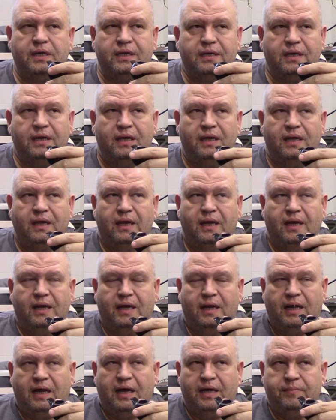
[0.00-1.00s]
And
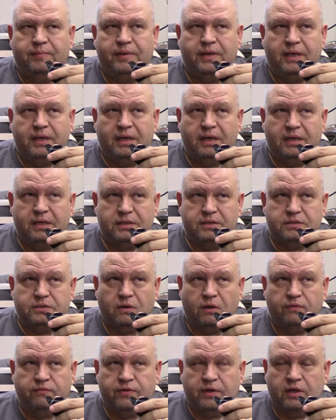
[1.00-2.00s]
I, being a
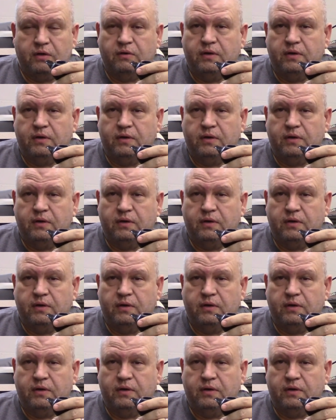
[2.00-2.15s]
starving